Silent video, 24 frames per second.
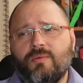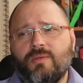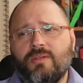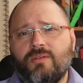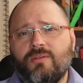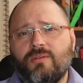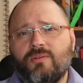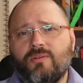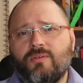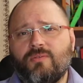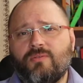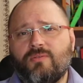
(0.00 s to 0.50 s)

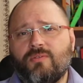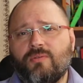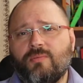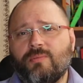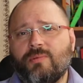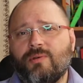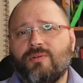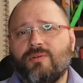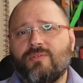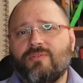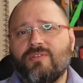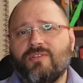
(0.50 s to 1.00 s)
withdraw from
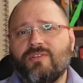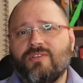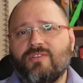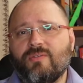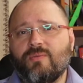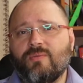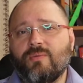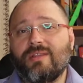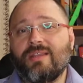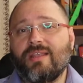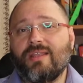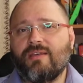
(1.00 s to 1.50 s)
the
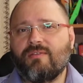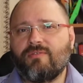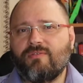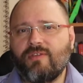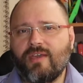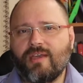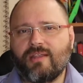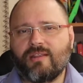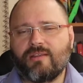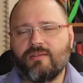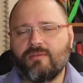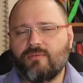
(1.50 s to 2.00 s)
office with
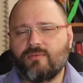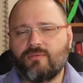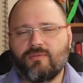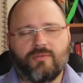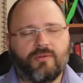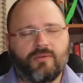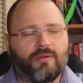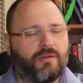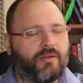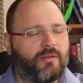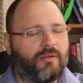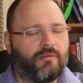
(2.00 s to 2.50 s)
effective
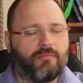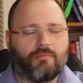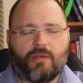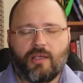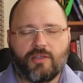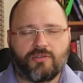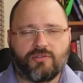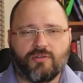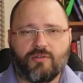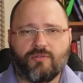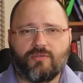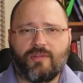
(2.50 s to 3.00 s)

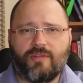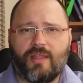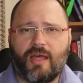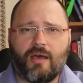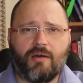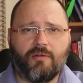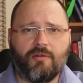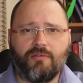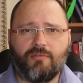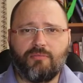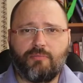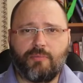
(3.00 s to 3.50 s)
as of
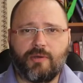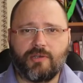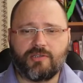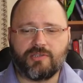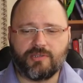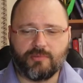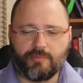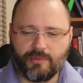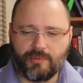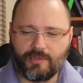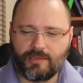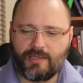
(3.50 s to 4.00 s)
now, if
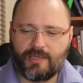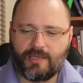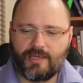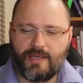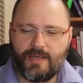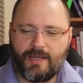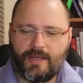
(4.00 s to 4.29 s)
possible.